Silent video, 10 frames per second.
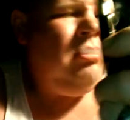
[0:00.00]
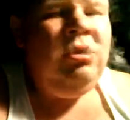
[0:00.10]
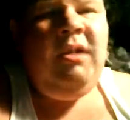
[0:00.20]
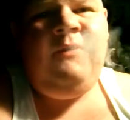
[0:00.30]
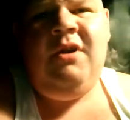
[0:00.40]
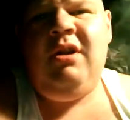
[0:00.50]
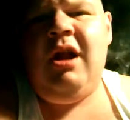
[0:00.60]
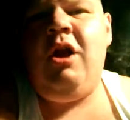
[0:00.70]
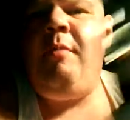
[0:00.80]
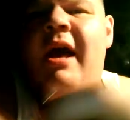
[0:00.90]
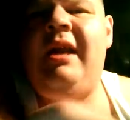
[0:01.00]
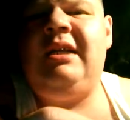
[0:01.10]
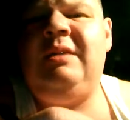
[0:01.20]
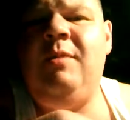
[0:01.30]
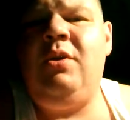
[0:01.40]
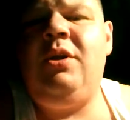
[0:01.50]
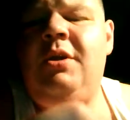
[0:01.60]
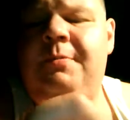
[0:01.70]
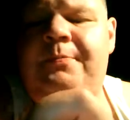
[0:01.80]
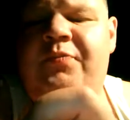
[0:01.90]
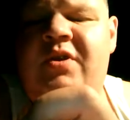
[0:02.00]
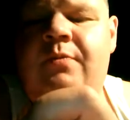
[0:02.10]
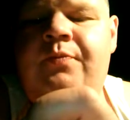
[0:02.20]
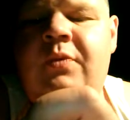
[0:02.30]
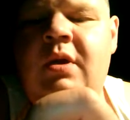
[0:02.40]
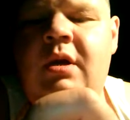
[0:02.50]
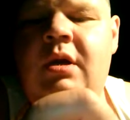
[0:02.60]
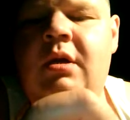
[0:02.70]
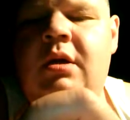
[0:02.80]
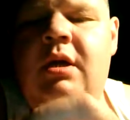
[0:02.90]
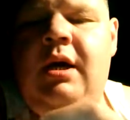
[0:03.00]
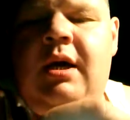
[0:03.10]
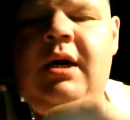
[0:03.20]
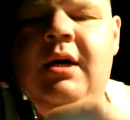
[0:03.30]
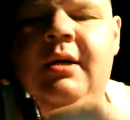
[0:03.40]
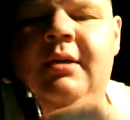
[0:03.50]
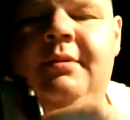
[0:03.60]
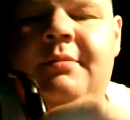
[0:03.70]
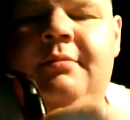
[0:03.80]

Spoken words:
If you're an aromatic smoker, and